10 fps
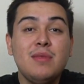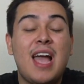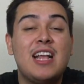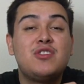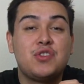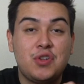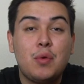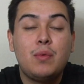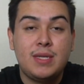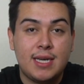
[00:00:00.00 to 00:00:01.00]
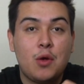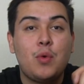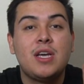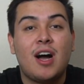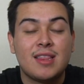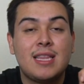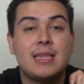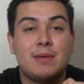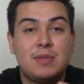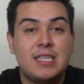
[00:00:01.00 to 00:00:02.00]
And so, you know what we did? We got the
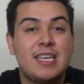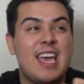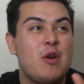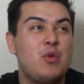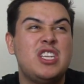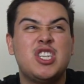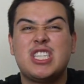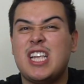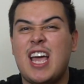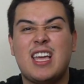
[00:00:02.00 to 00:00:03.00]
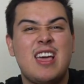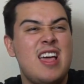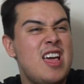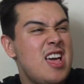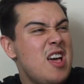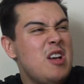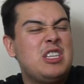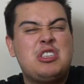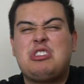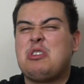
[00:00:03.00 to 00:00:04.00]
lipstick, and we just like
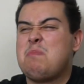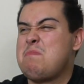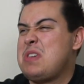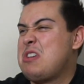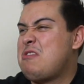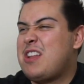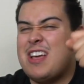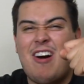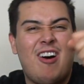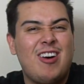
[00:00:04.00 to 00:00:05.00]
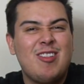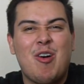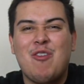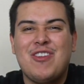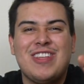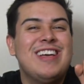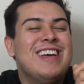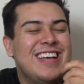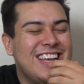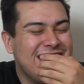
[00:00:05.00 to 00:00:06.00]
smeared it all over
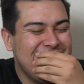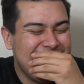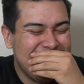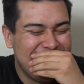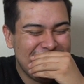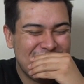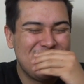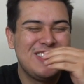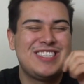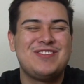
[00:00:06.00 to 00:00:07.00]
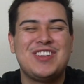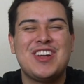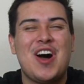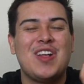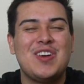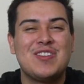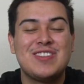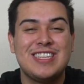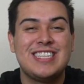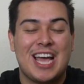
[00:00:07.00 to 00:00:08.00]
the we smeared it all over
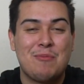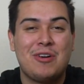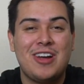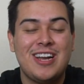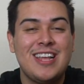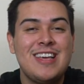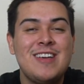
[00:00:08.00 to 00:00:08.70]
the tampon,